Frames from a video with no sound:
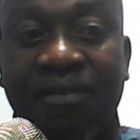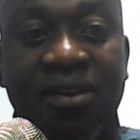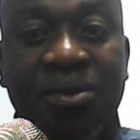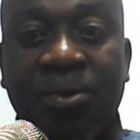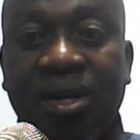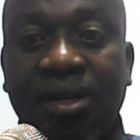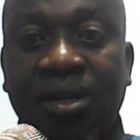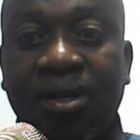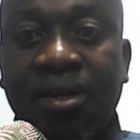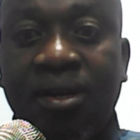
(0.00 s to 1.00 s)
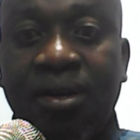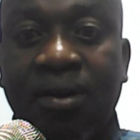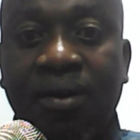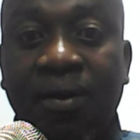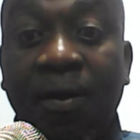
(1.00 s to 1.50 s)
very well.
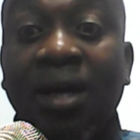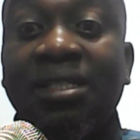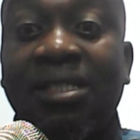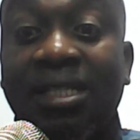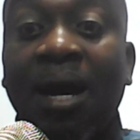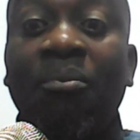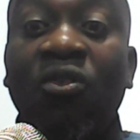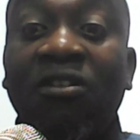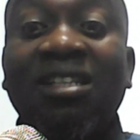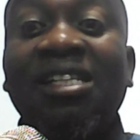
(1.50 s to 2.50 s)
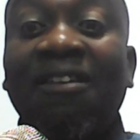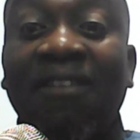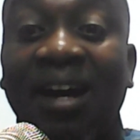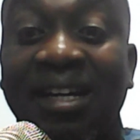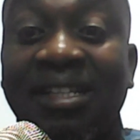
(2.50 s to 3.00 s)
Some of us have
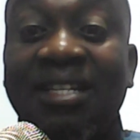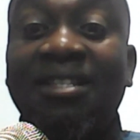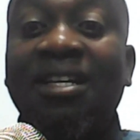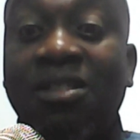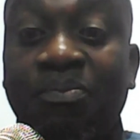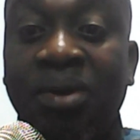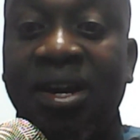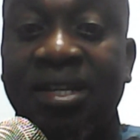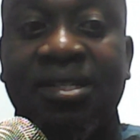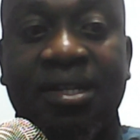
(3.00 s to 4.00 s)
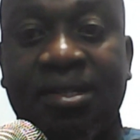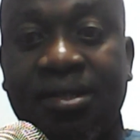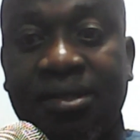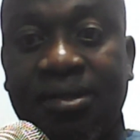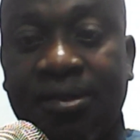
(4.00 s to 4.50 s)
had these
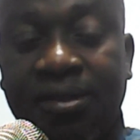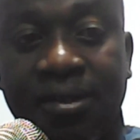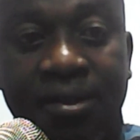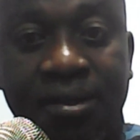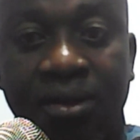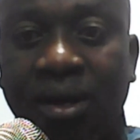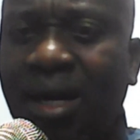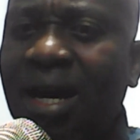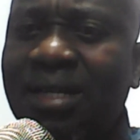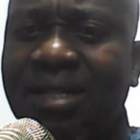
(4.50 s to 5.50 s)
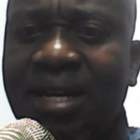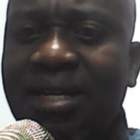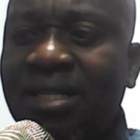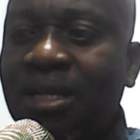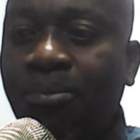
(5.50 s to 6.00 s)
experiences. Glad
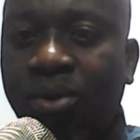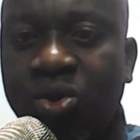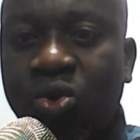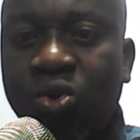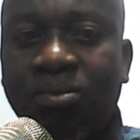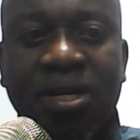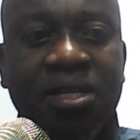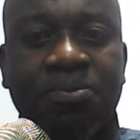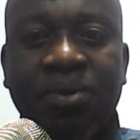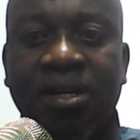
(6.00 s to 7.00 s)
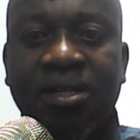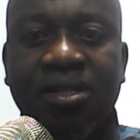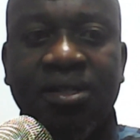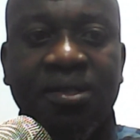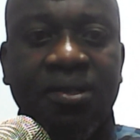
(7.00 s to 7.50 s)
tidings are brought to you by the Spirit.
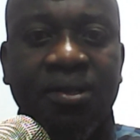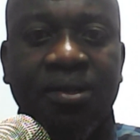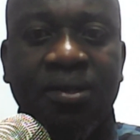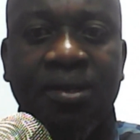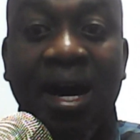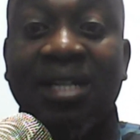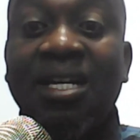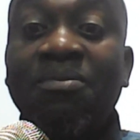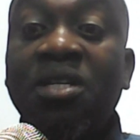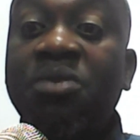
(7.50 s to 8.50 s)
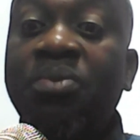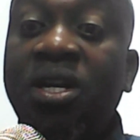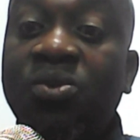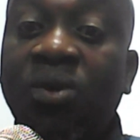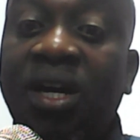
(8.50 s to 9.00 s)
At times the Spirit will